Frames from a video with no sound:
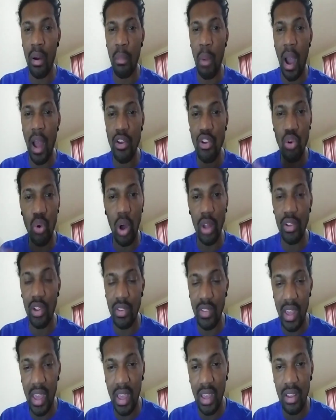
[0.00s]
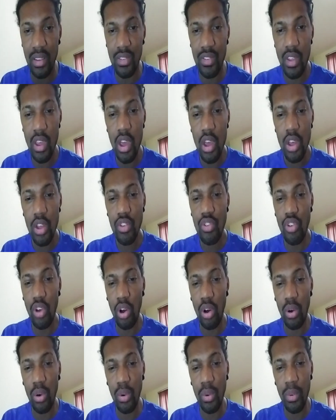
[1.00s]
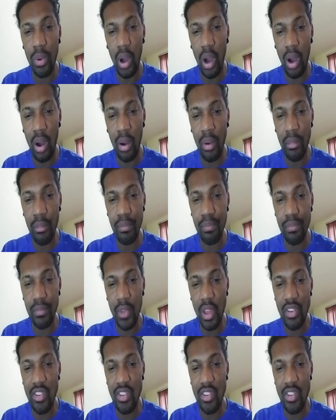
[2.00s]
I do other things, so